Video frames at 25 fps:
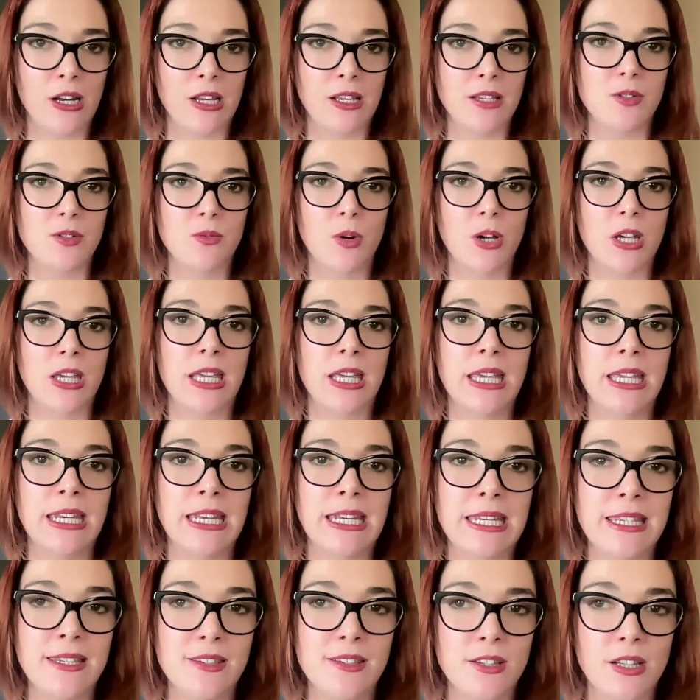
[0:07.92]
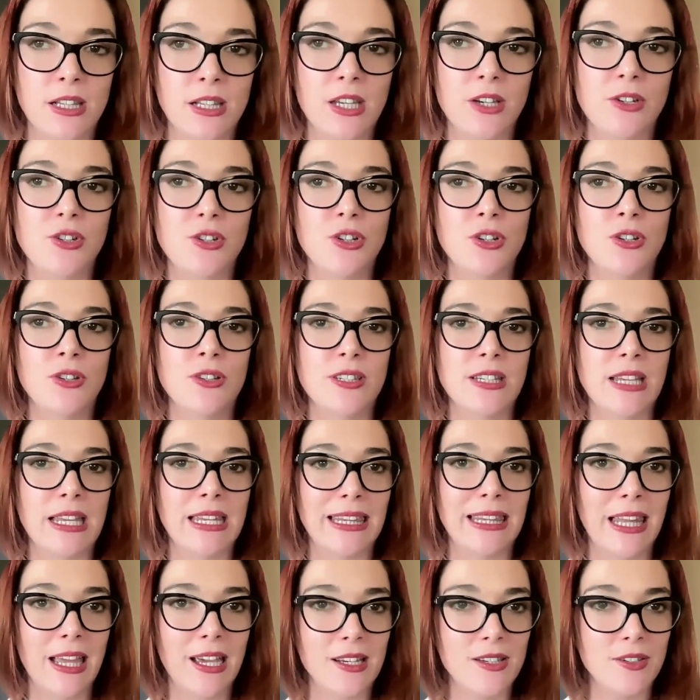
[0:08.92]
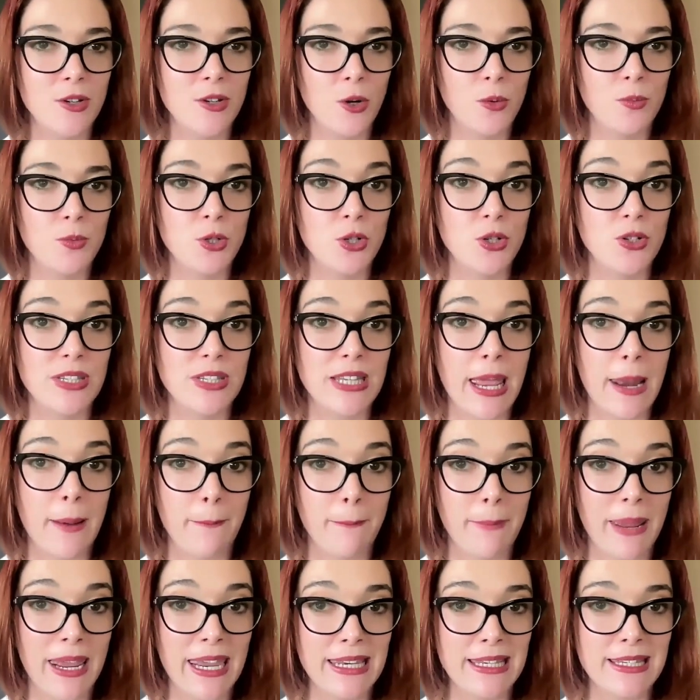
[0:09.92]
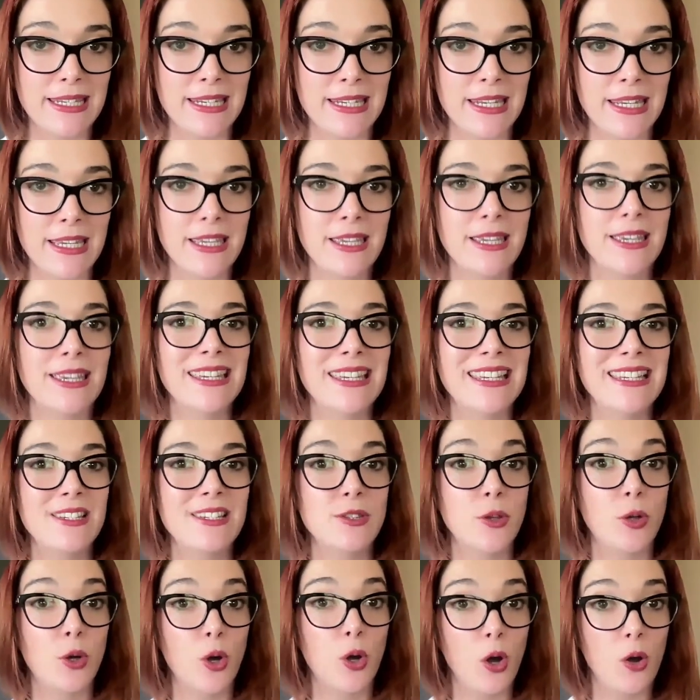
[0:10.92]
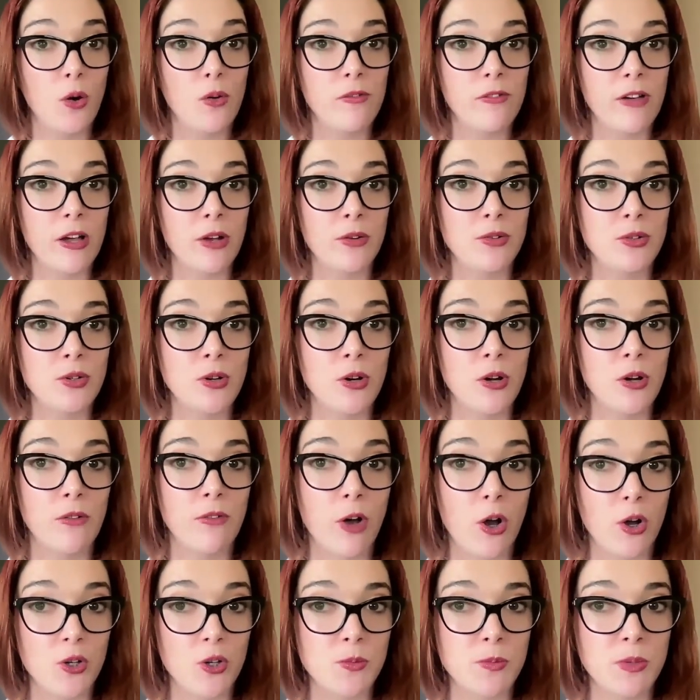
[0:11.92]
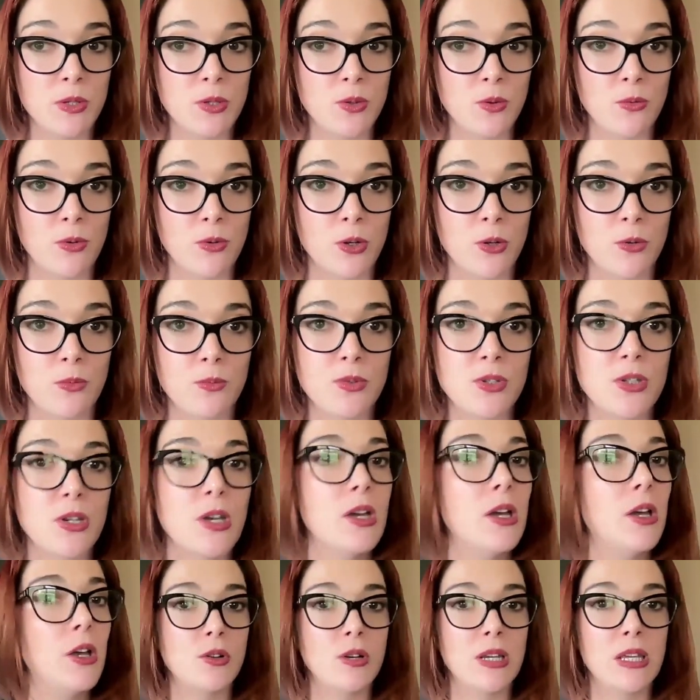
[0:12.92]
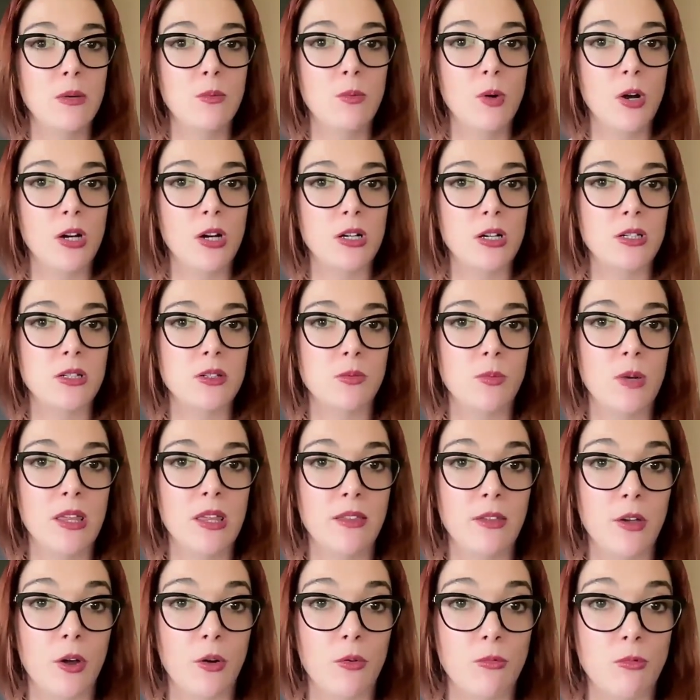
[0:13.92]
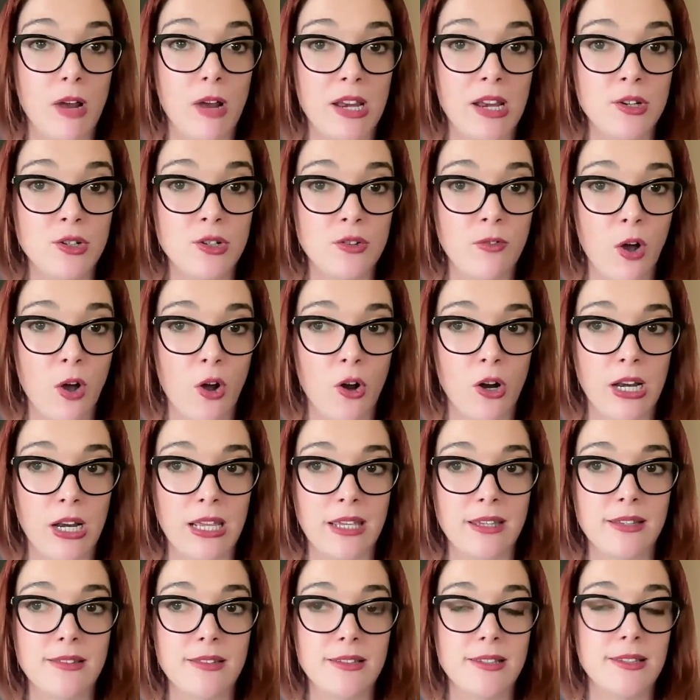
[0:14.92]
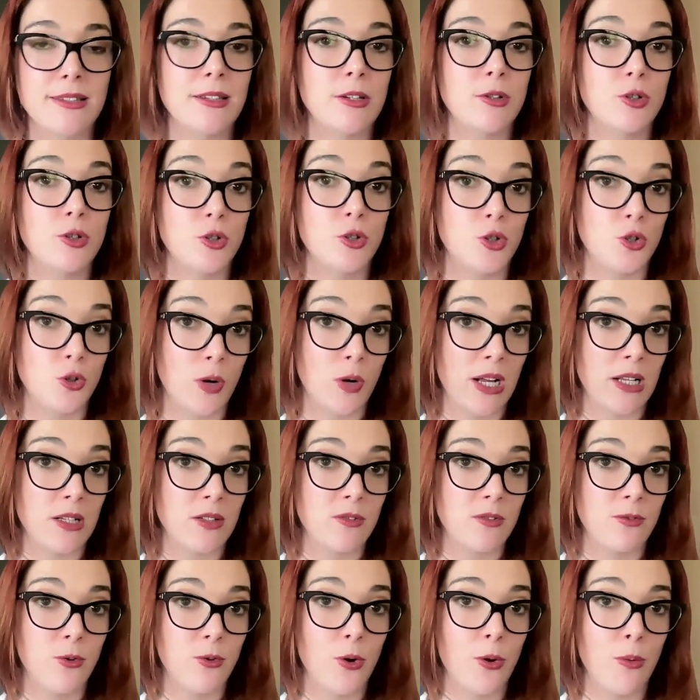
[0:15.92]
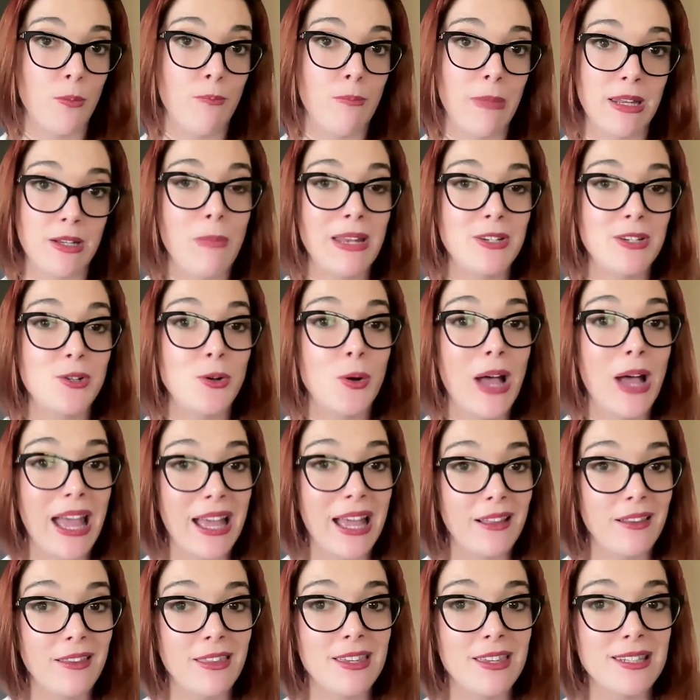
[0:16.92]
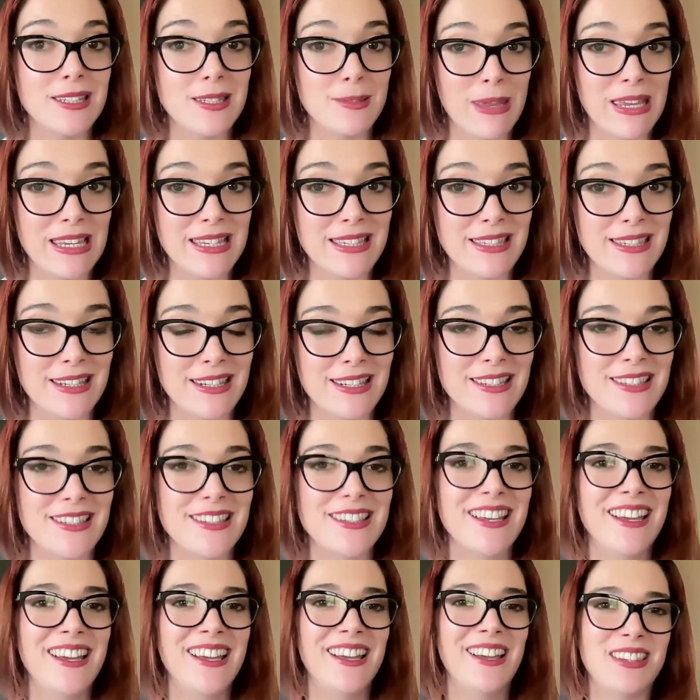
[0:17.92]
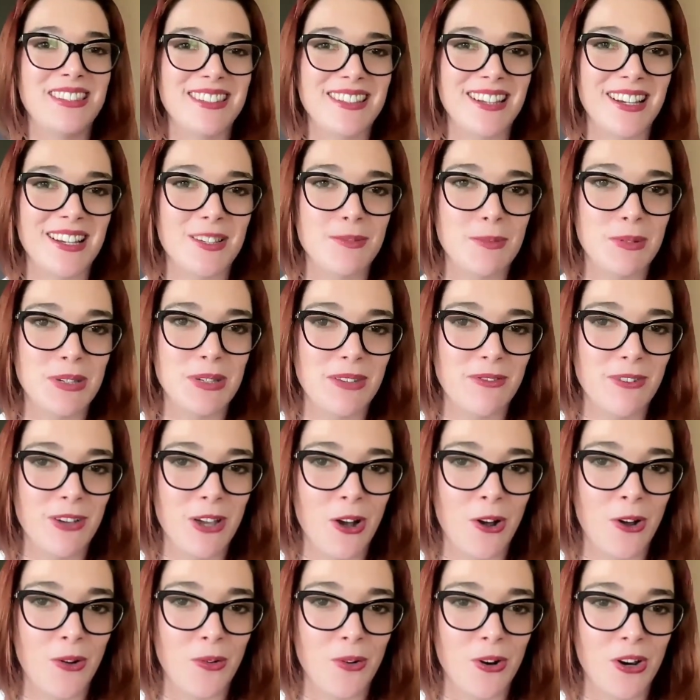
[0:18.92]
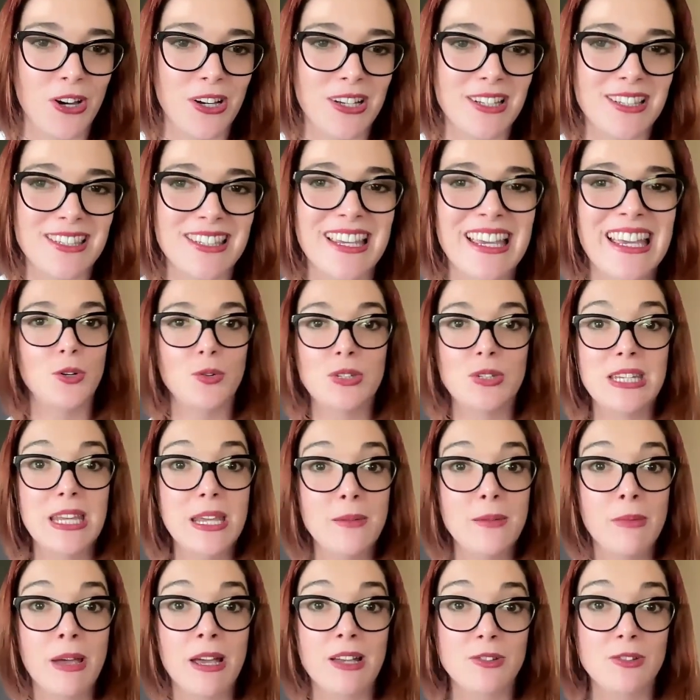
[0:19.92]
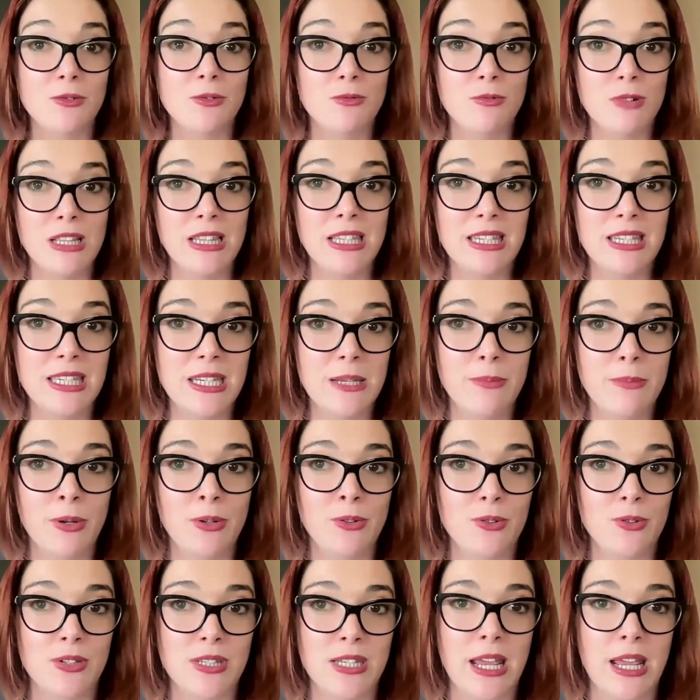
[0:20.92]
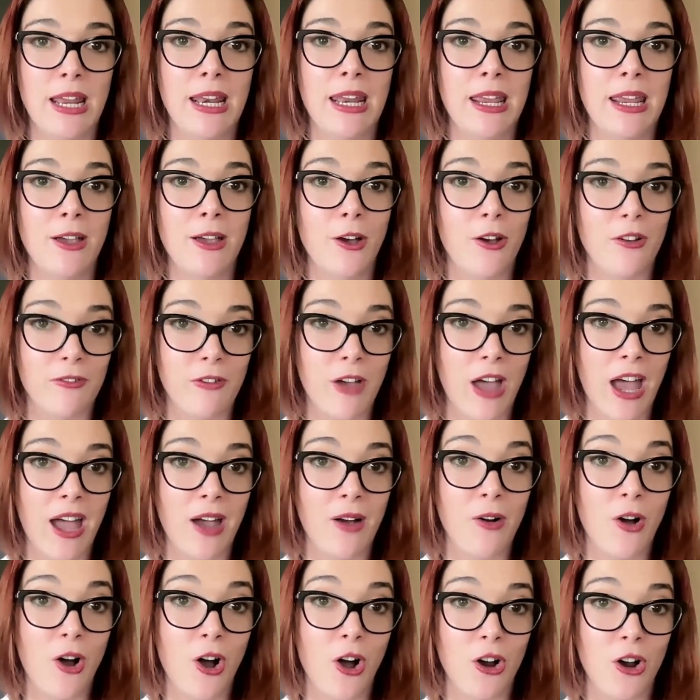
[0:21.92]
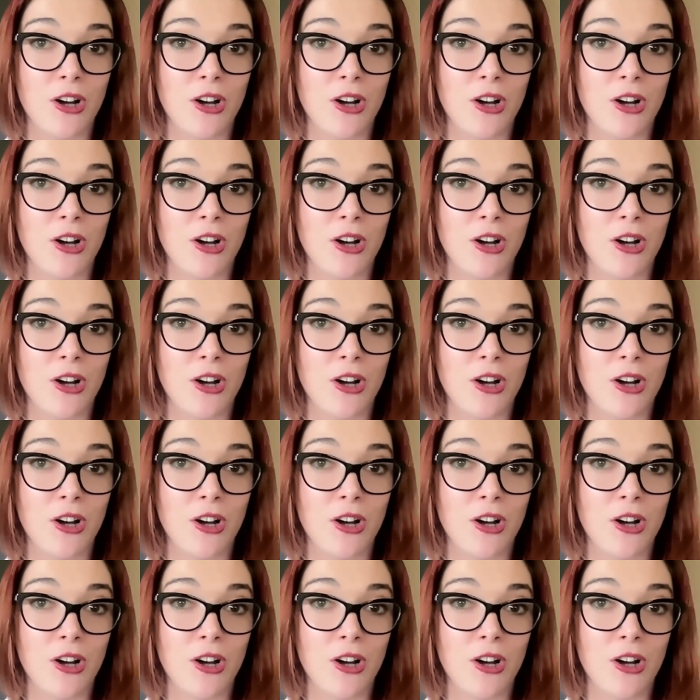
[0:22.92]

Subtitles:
artist working in installations, light sculptures, and painting. He's the co-founder of Hospital Rooms, so he works with a range of artists to transform mental health spaces with site-specific artworks. So Tim has a really deep understanding of how